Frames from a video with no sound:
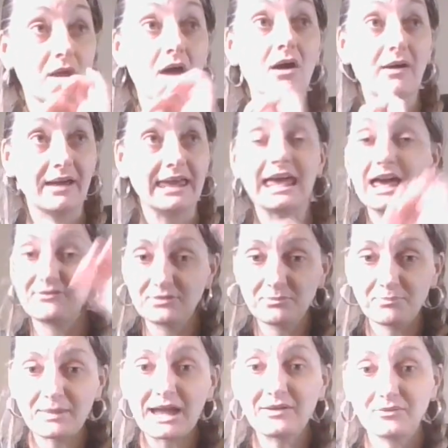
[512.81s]
I have
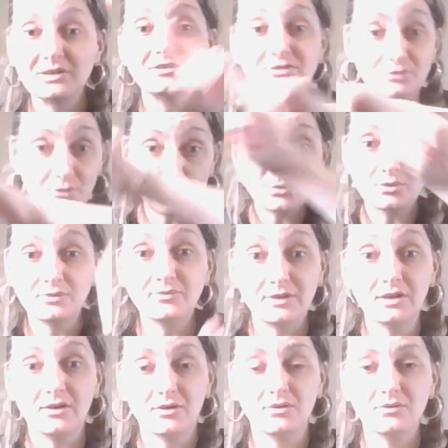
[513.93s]
embarrassed all of
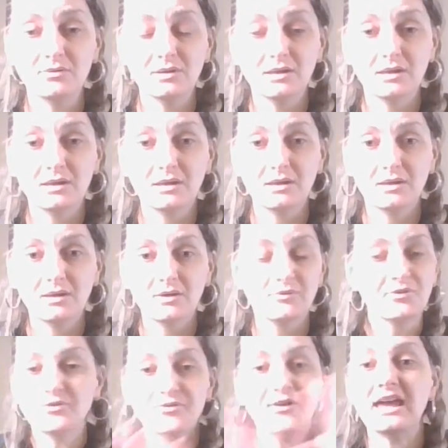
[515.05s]
you
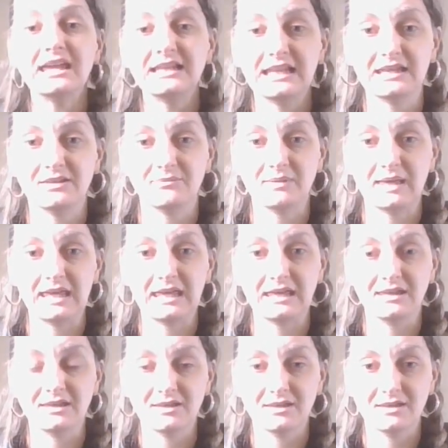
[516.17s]
for failing
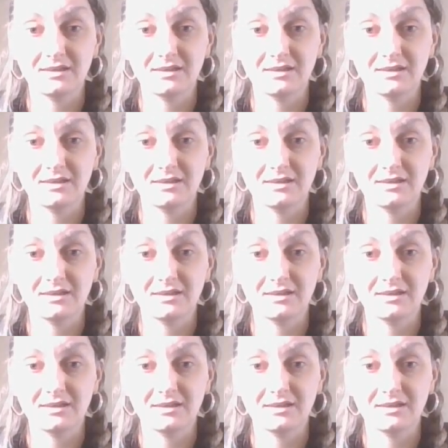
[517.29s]
me.